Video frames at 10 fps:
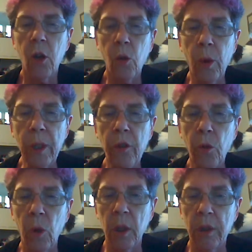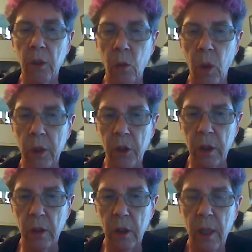television when
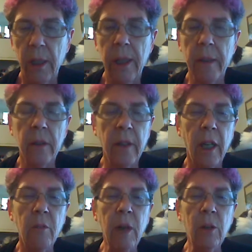you wanted to watch it.